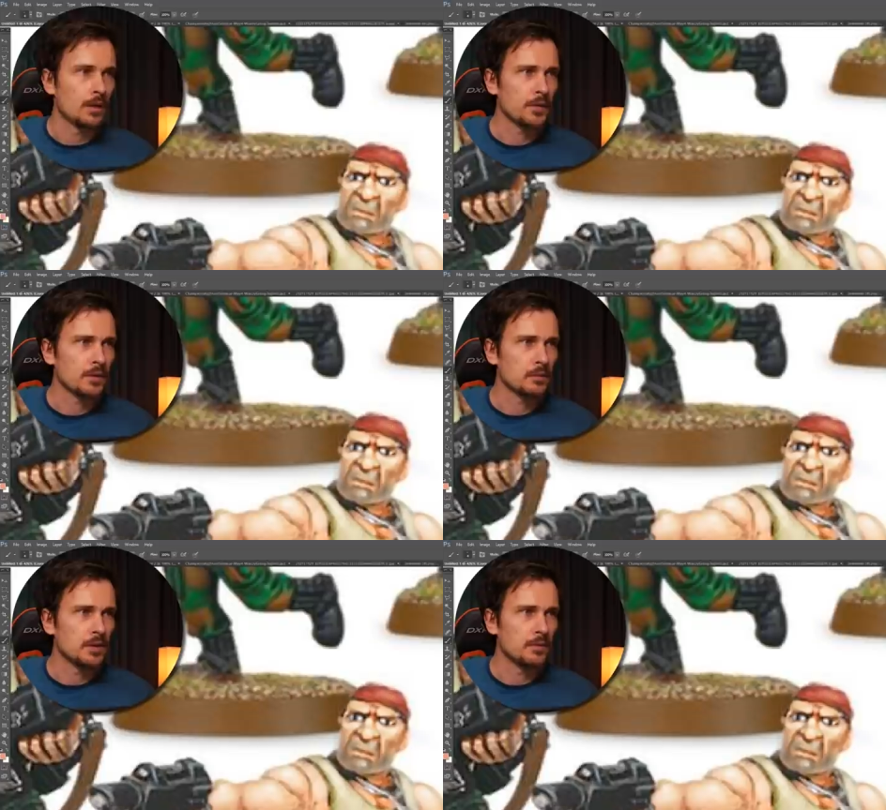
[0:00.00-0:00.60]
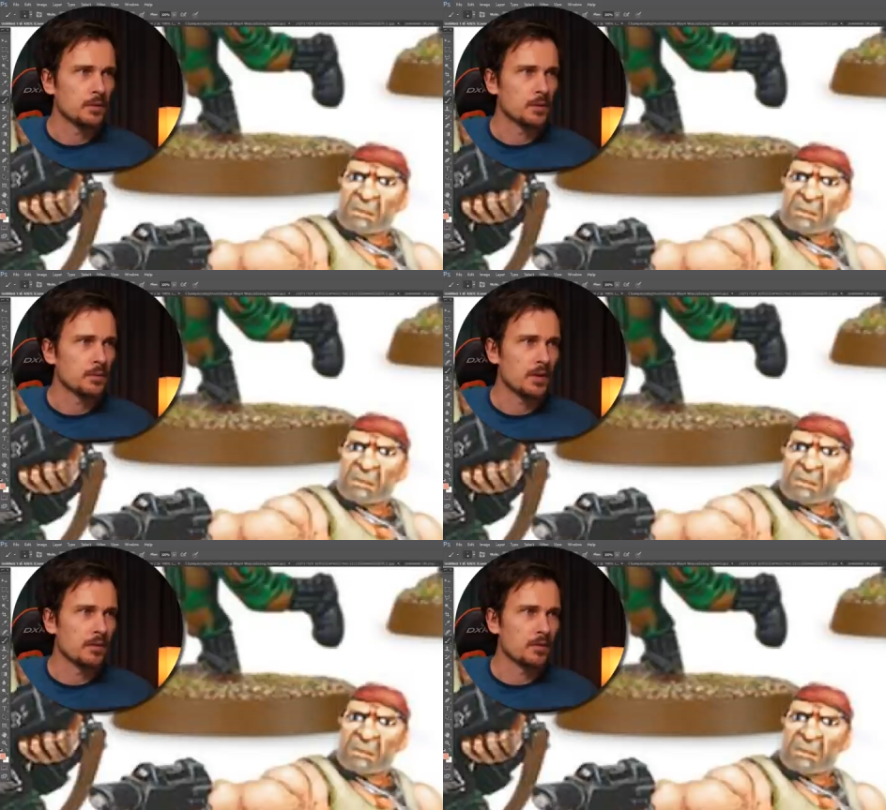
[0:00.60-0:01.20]
Speaker 1: I think the Mini
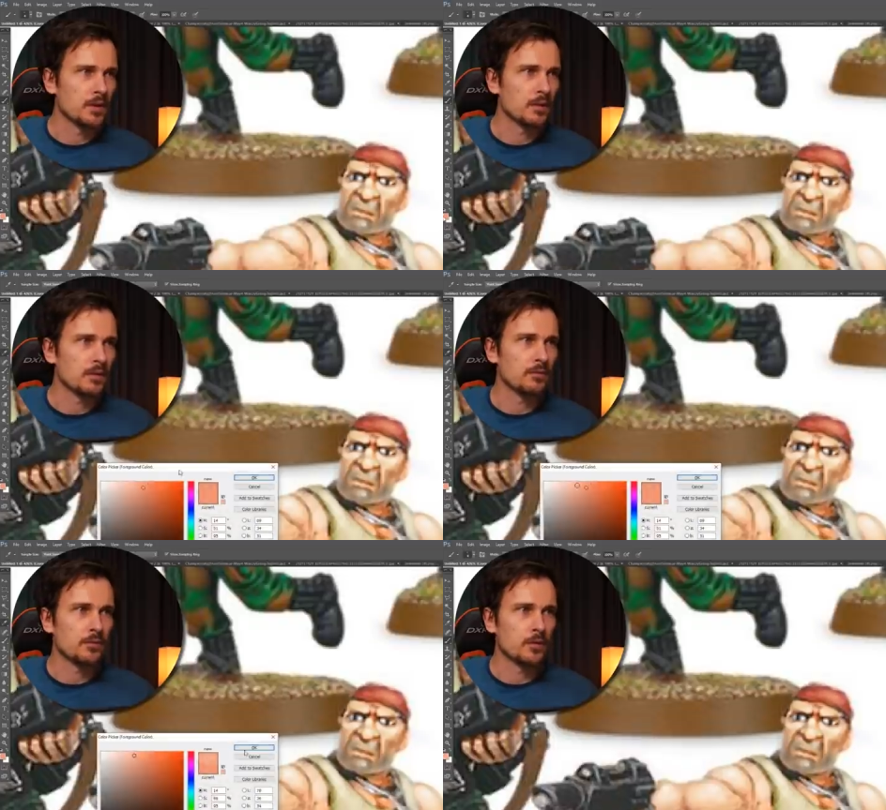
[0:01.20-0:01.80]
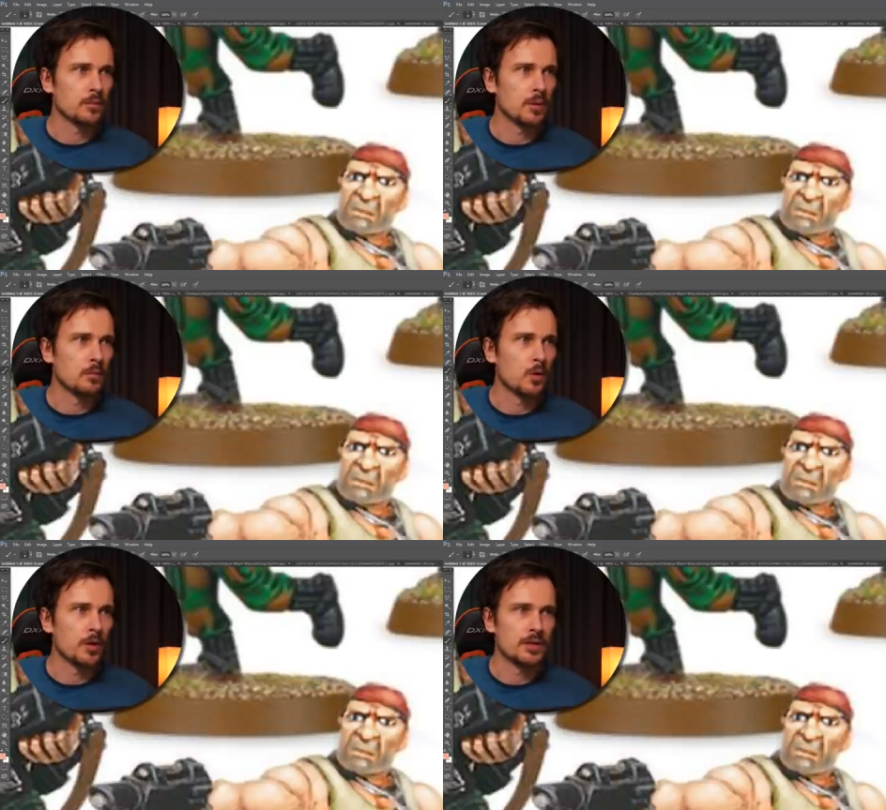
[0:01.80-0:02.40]
would benefit from a
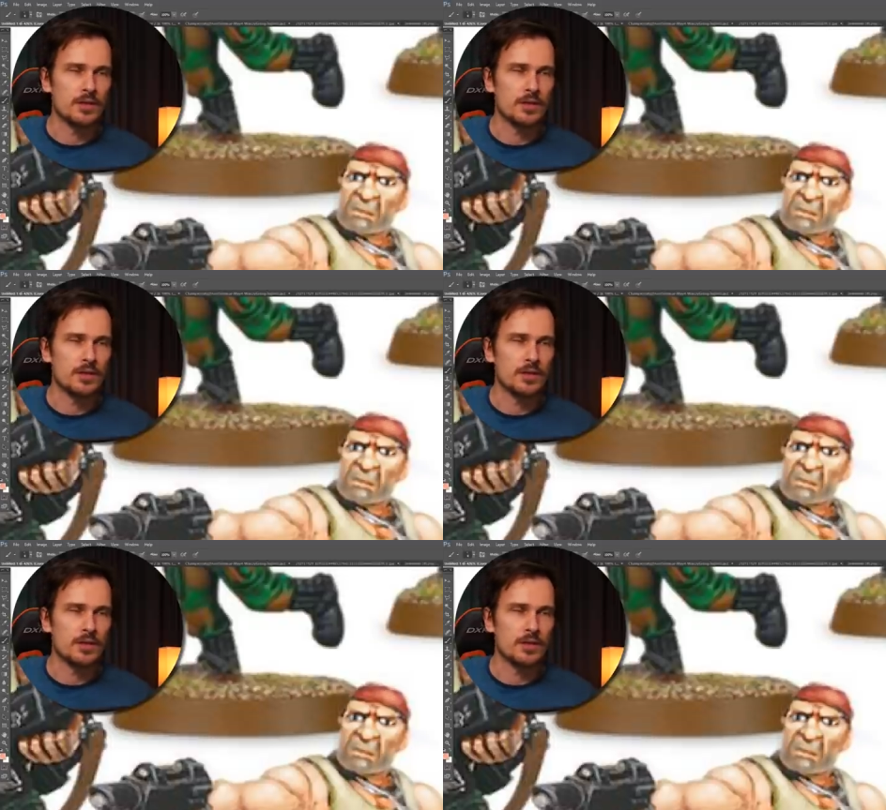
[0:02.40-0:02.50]
more